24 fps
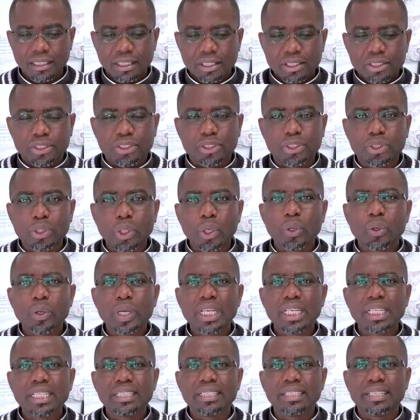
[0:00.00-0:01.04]

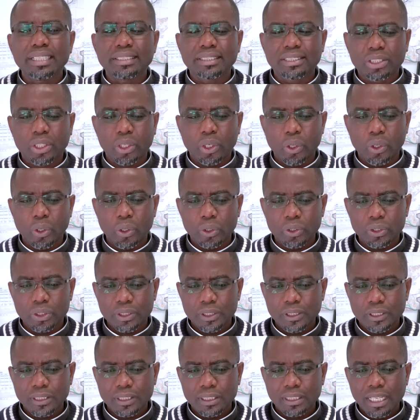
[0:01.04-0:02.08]
sowing discord
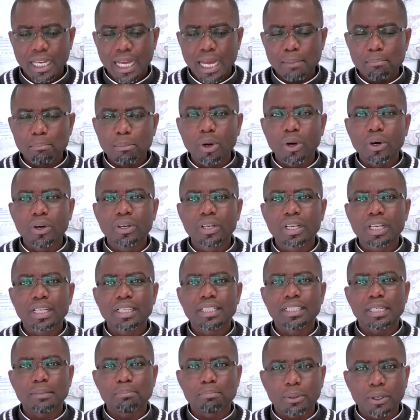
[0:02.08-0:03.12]
among
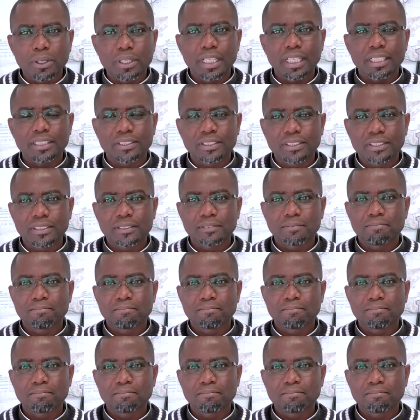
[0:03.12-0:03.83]
the brothers.